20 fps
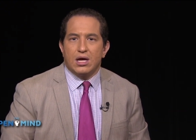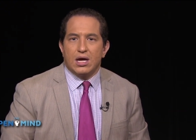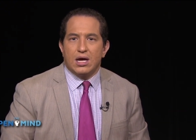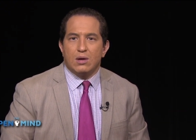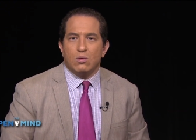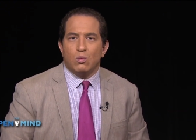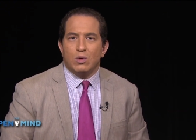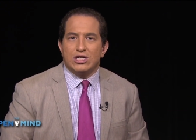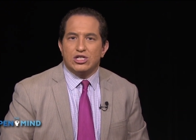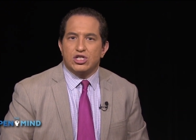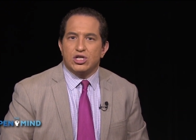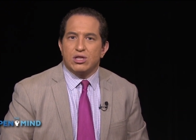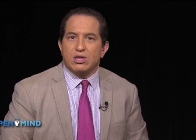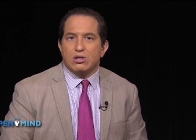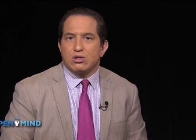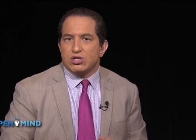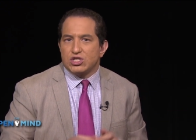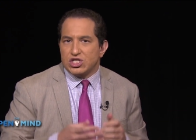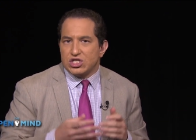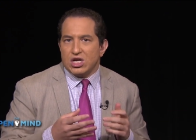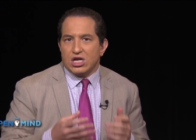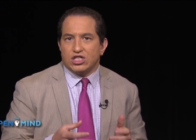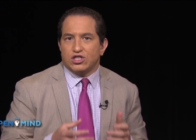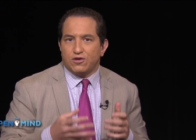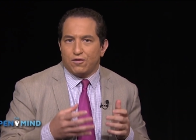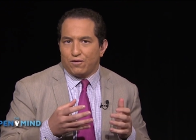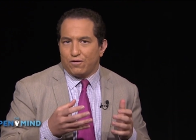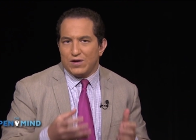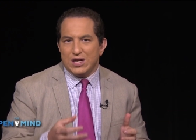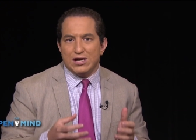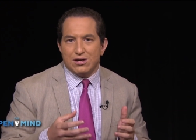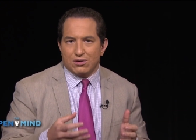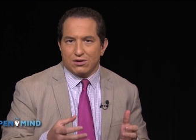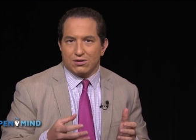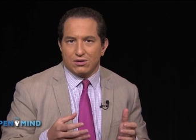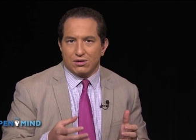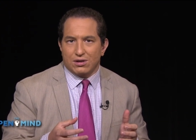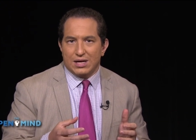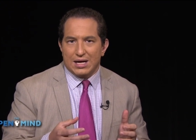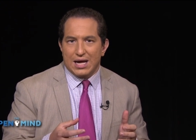in which there's such
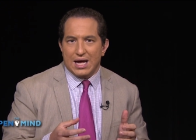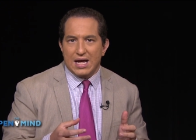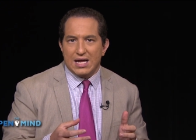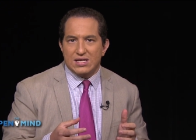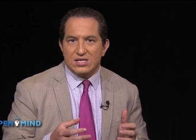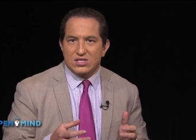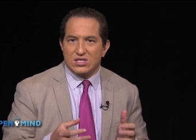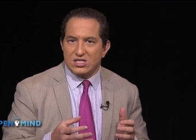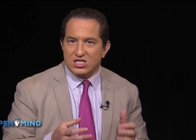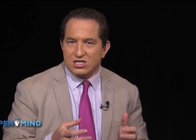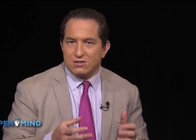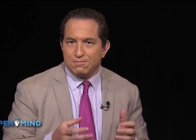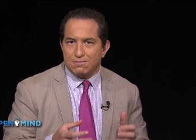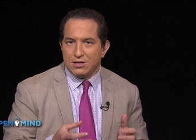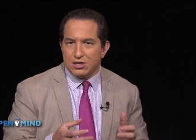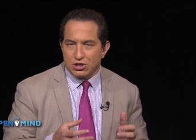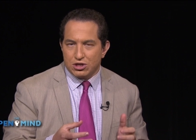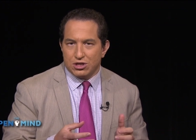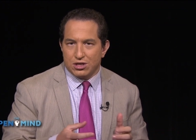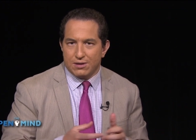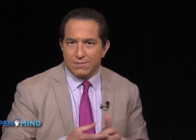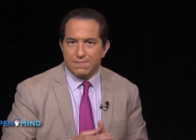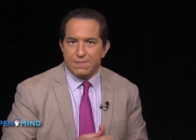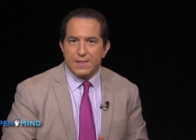fear and suspicion